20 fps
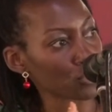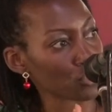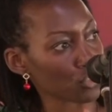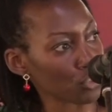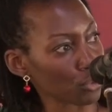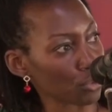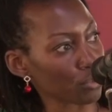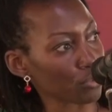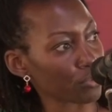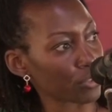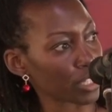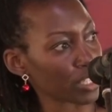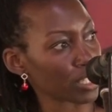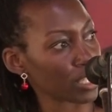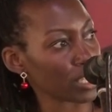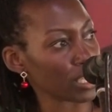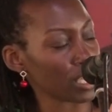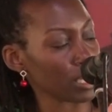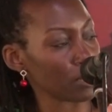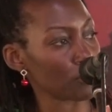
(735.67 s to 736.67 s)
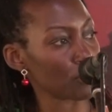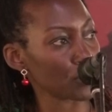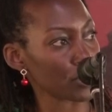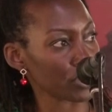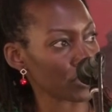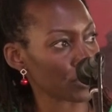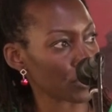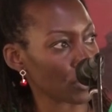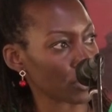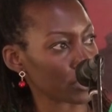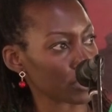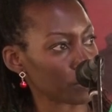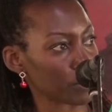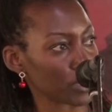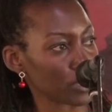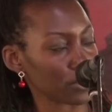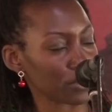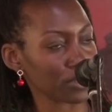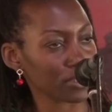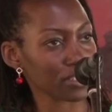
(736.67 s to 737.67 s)
children in British
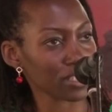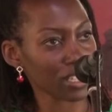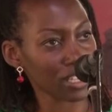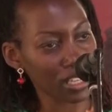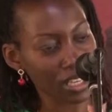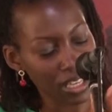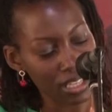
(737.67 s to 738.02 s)
hospitals.